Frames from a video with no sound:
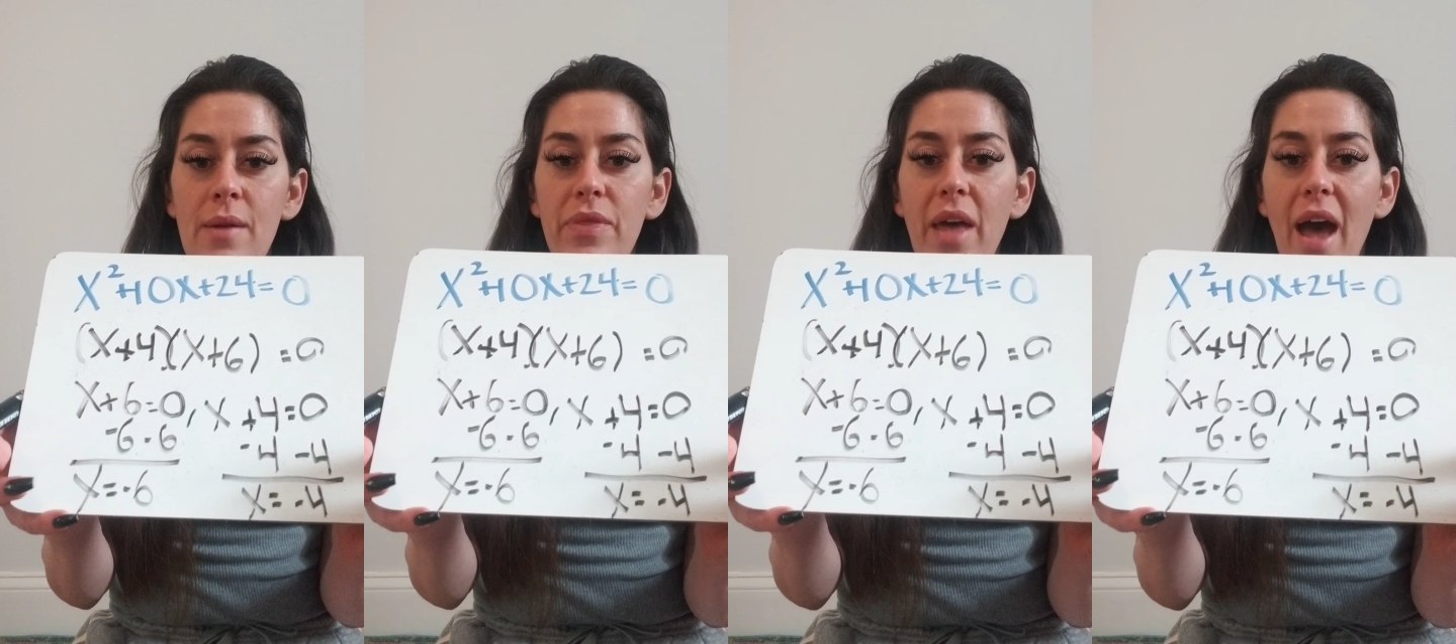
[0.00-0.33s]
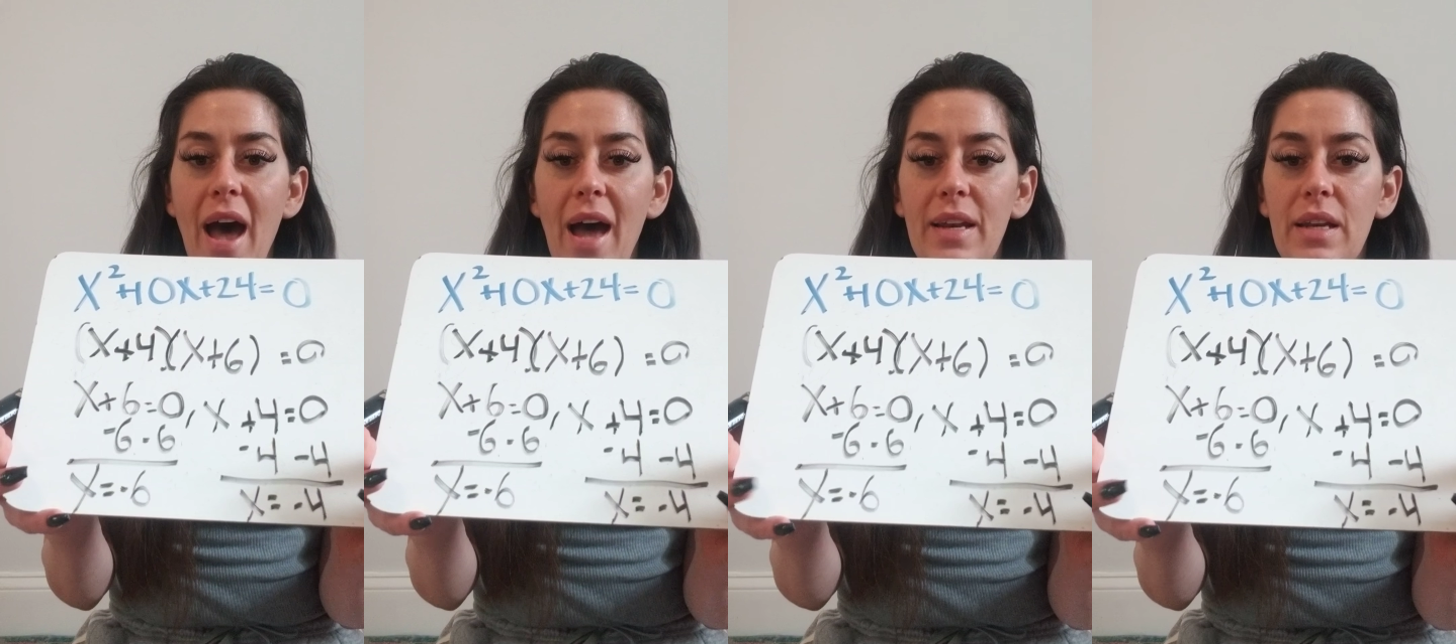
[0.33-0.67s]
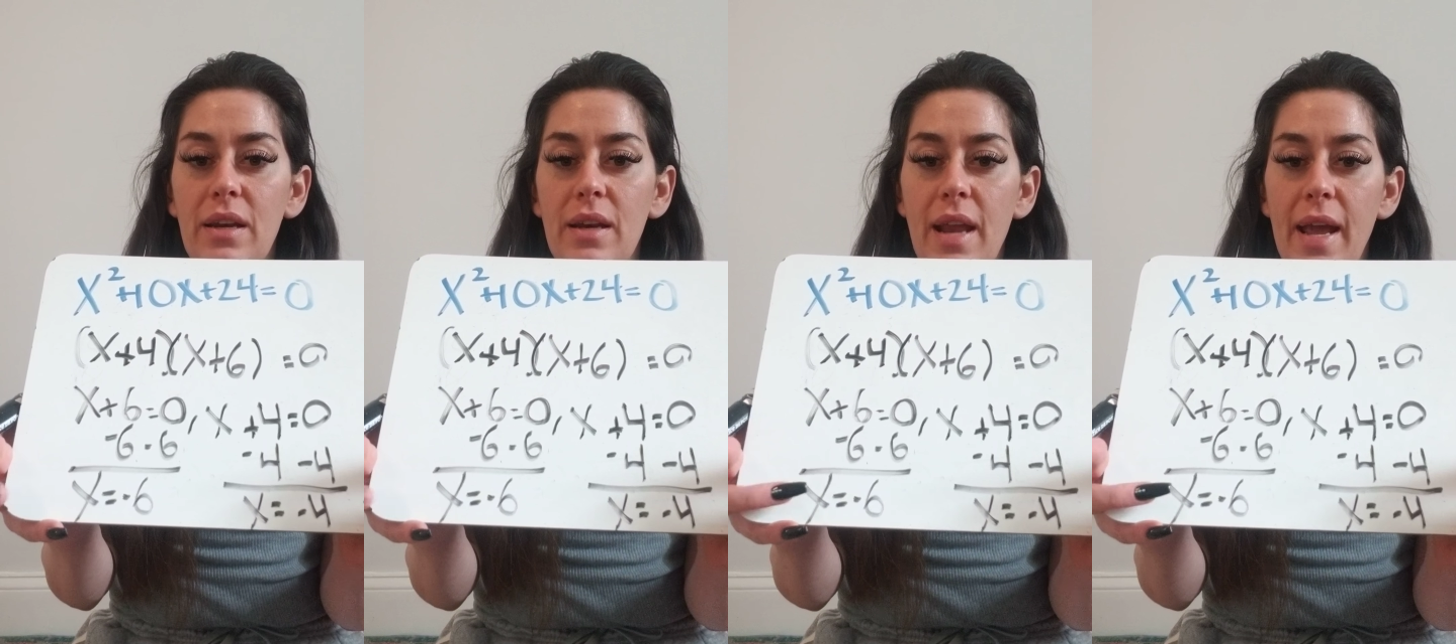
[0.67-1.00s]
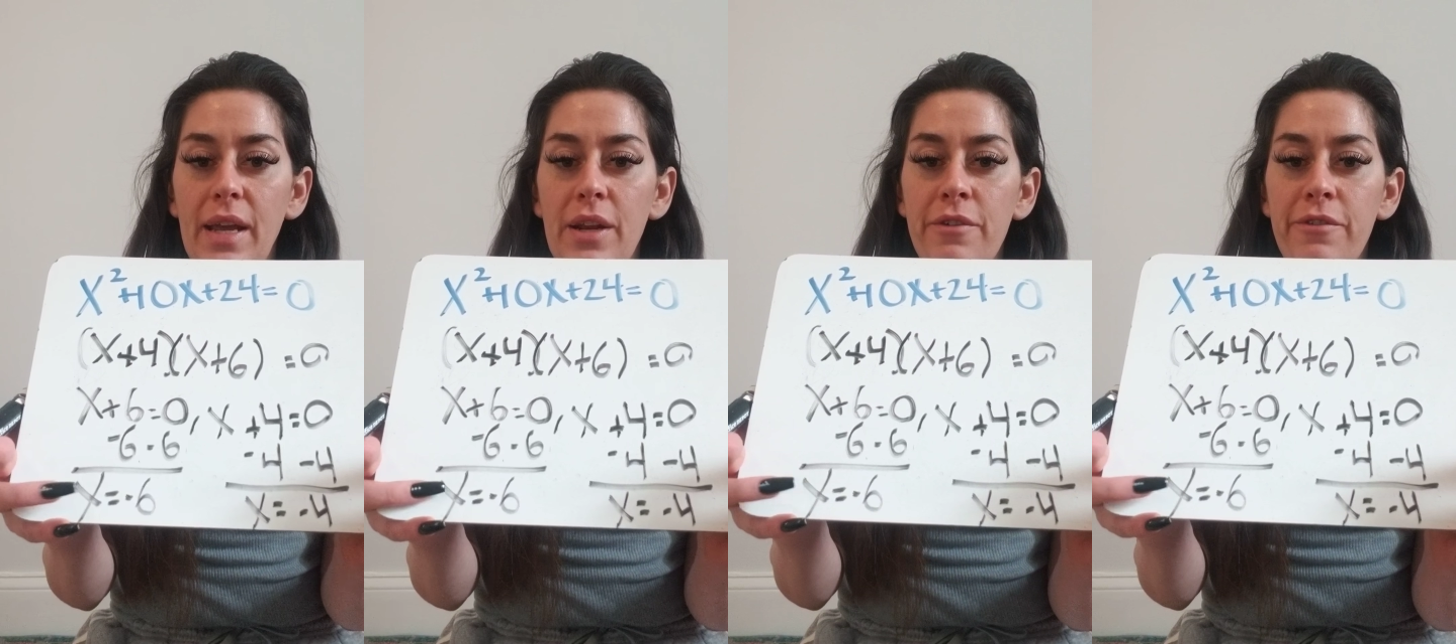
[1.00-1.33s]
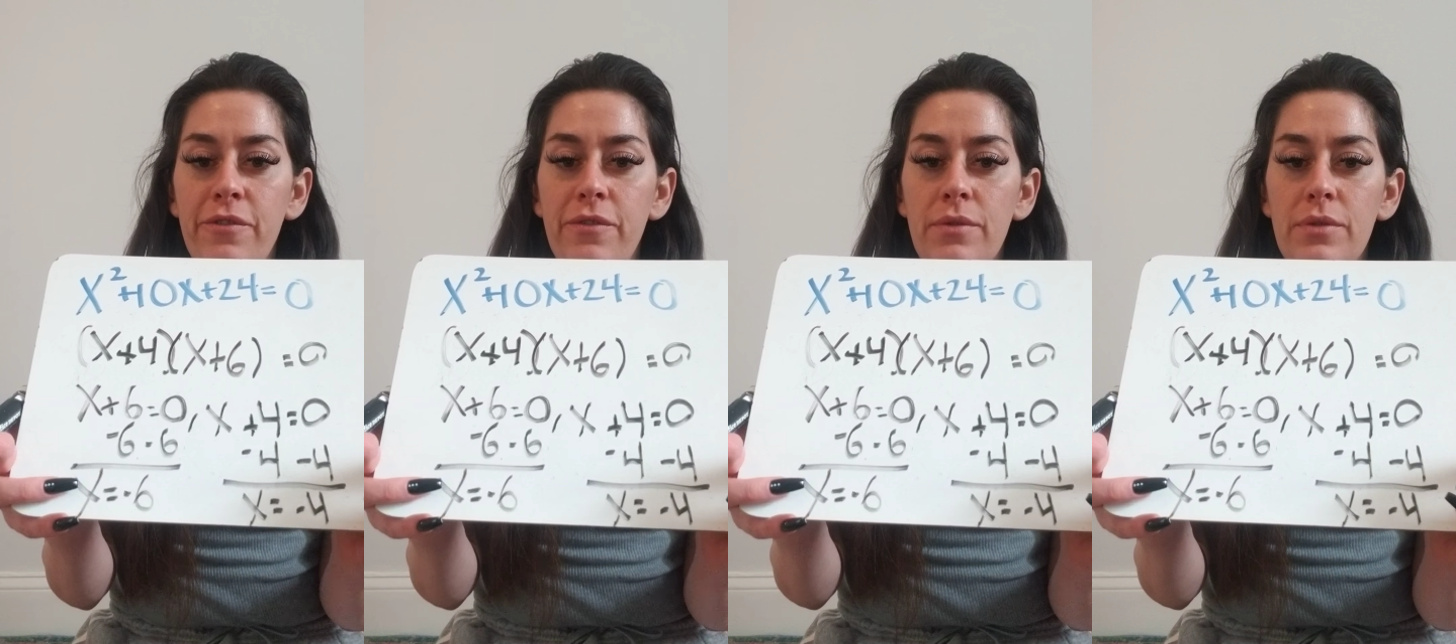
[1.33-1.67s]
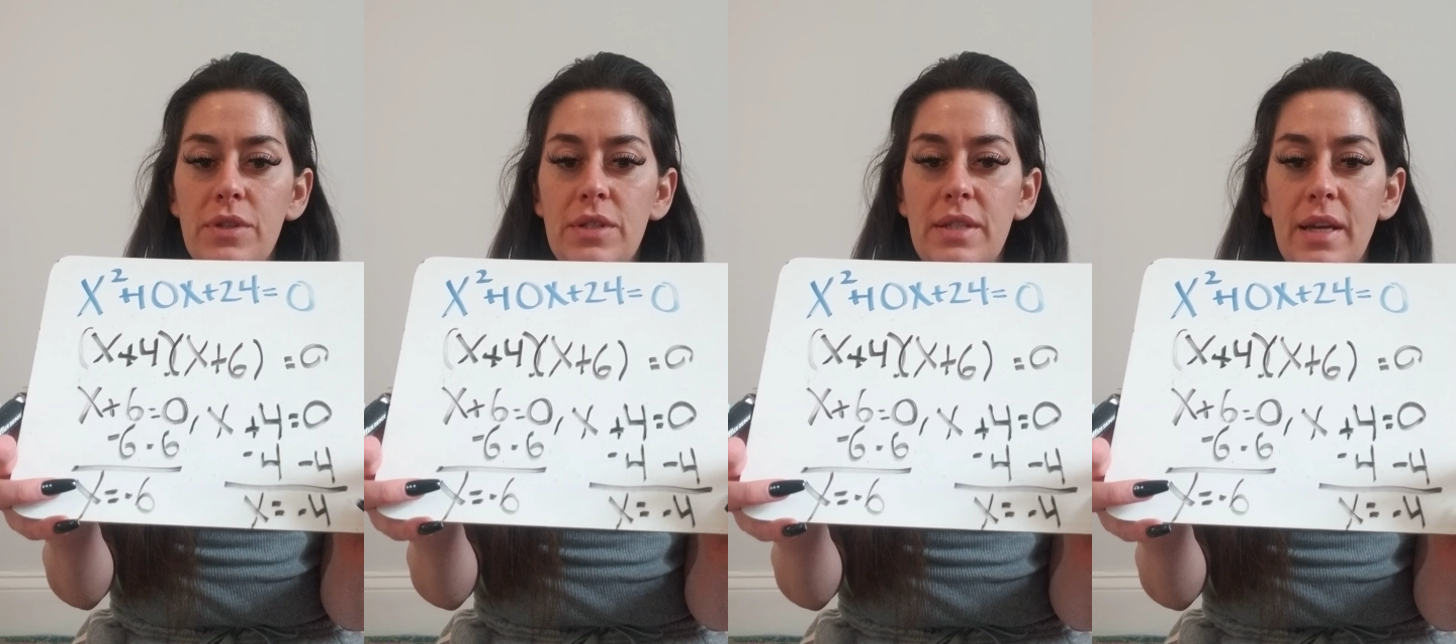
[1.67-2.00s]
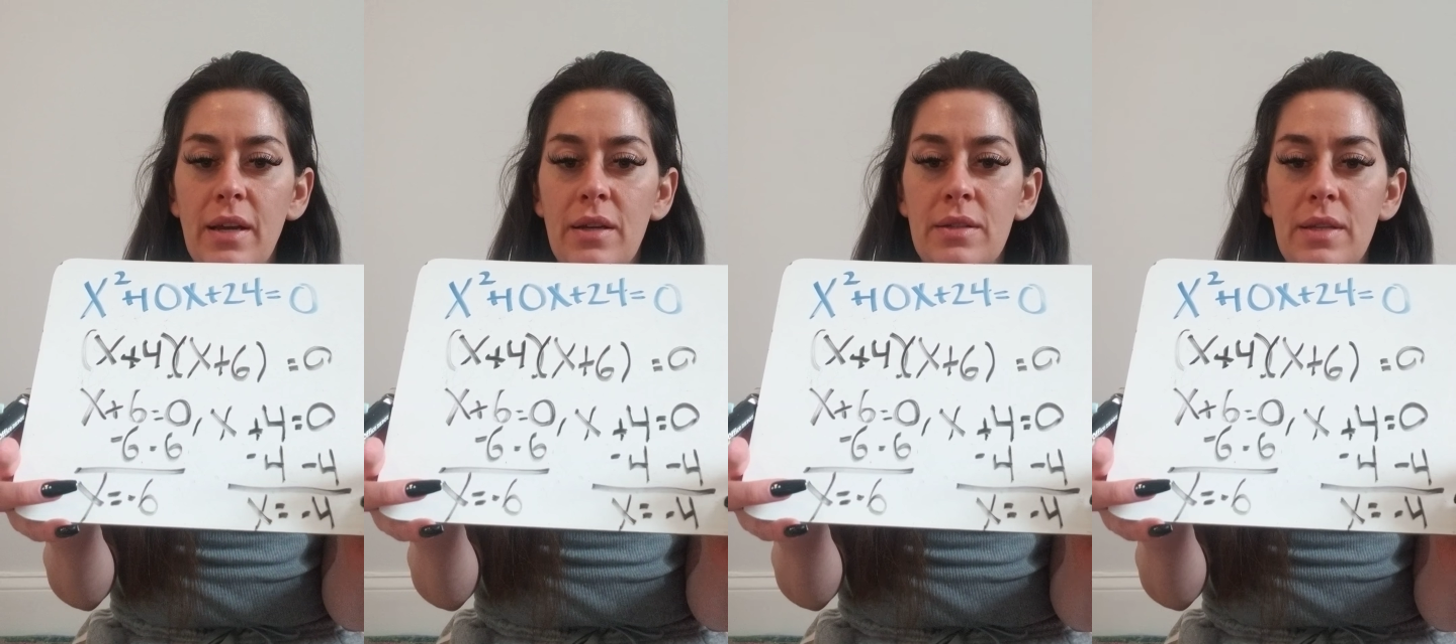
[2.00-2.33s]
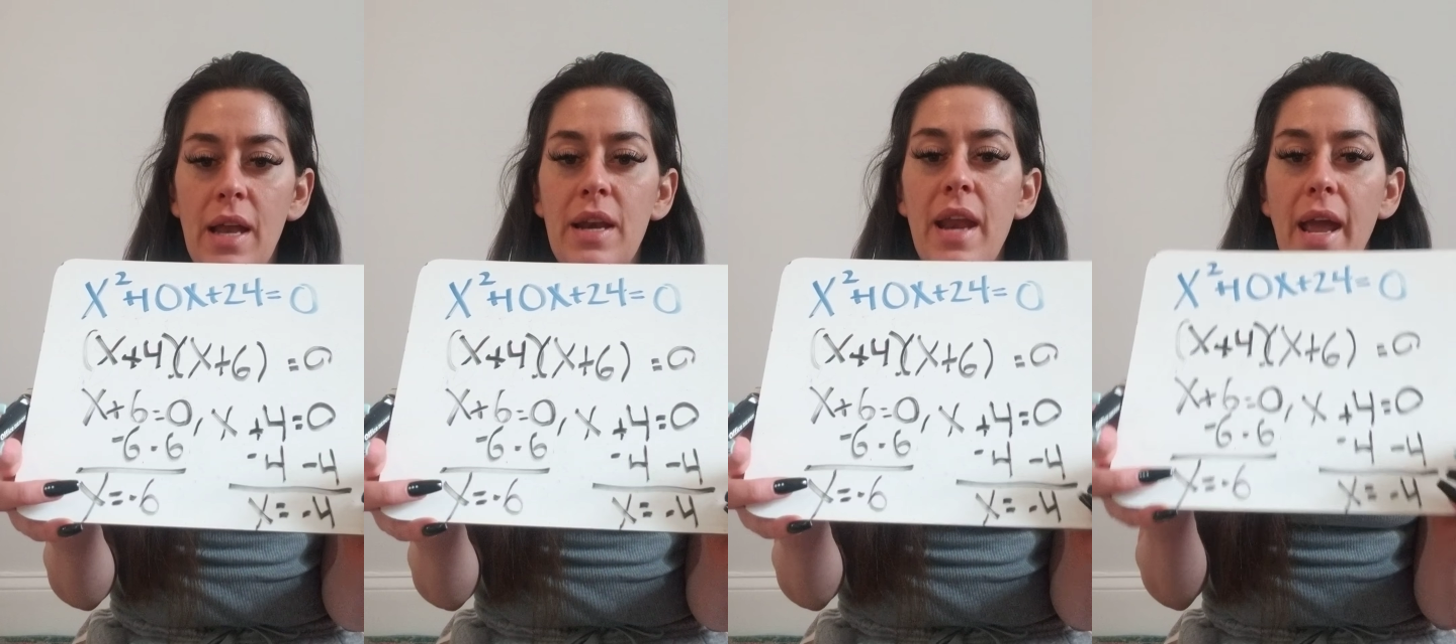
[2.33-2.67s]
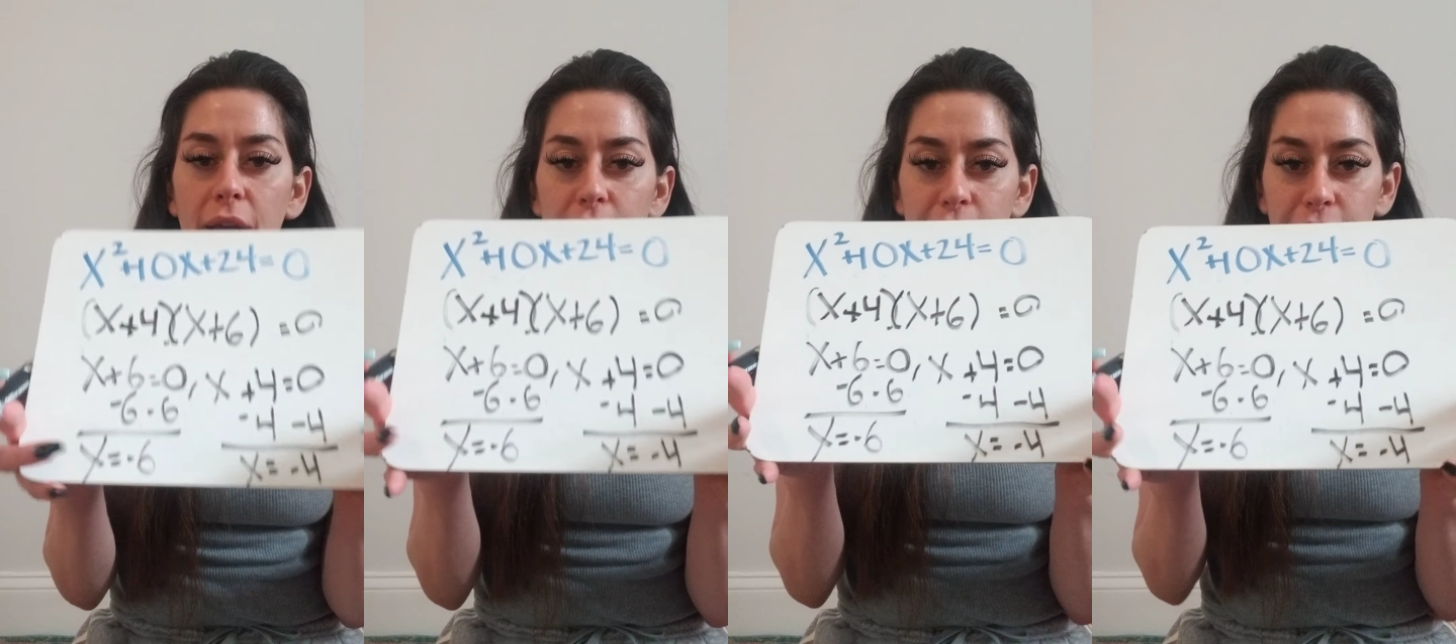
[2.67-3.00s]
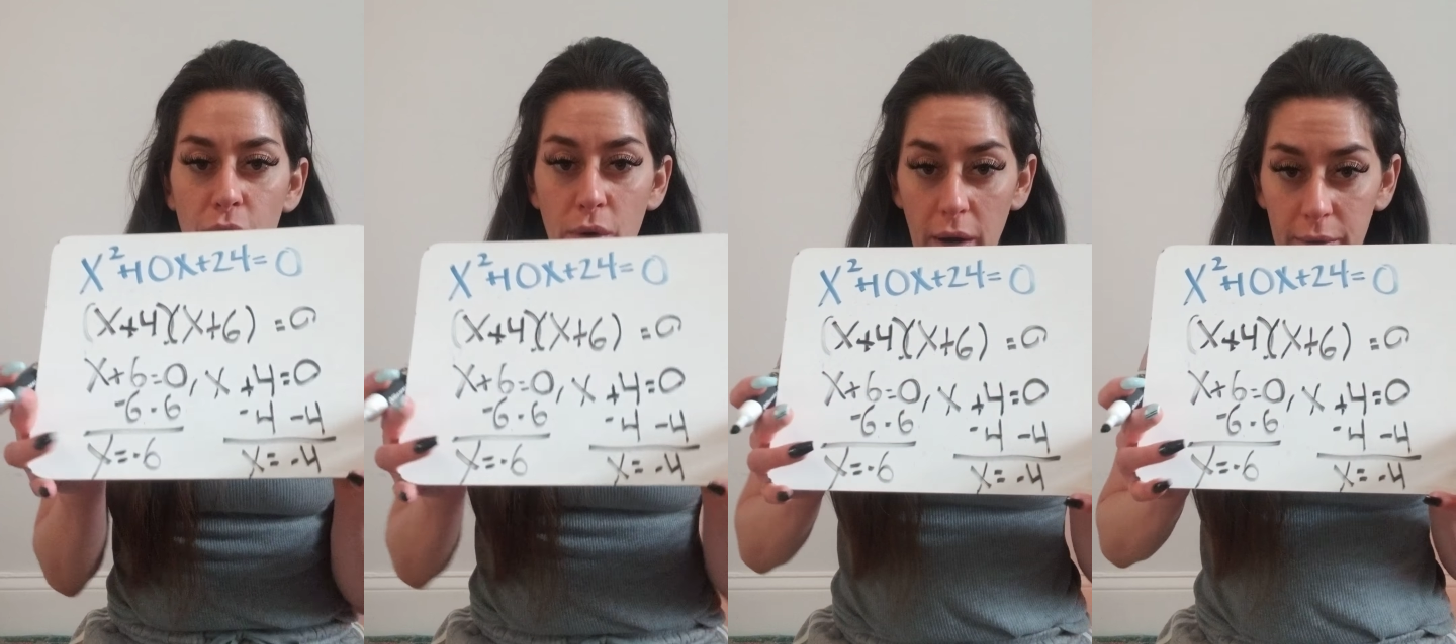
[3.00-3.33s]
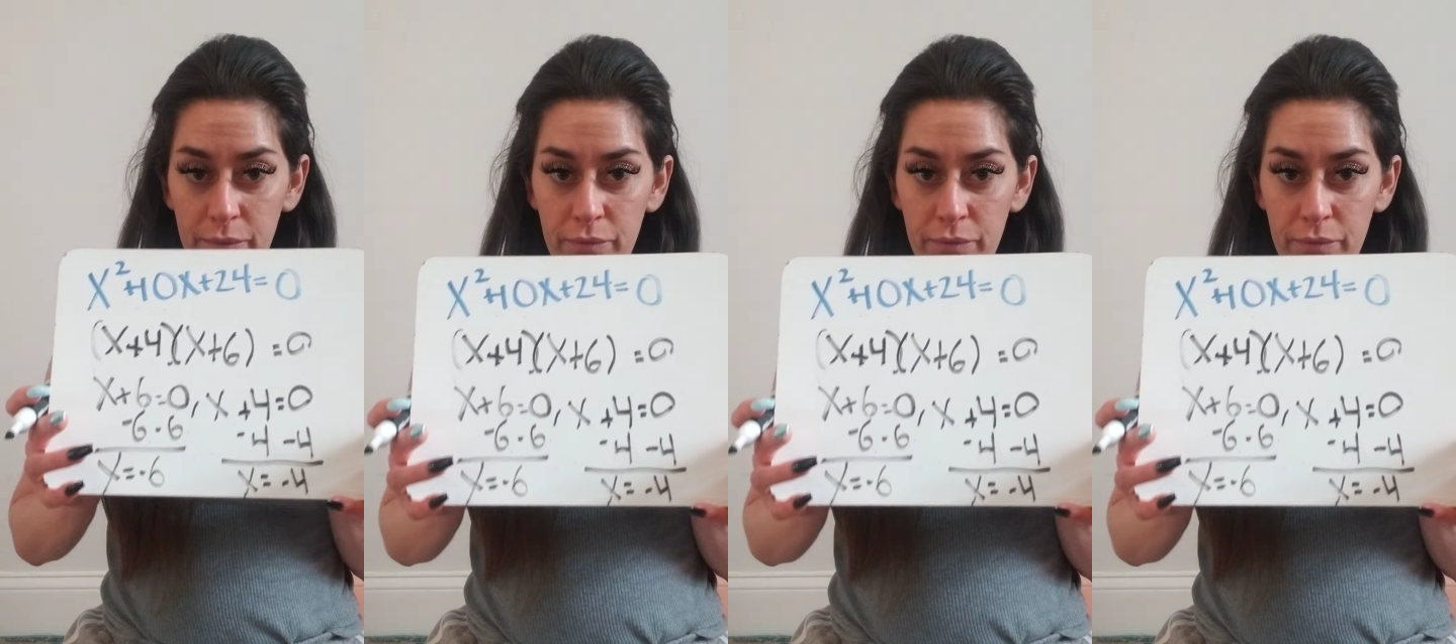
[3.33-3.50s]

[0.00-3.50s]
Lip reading: at -6 and -4.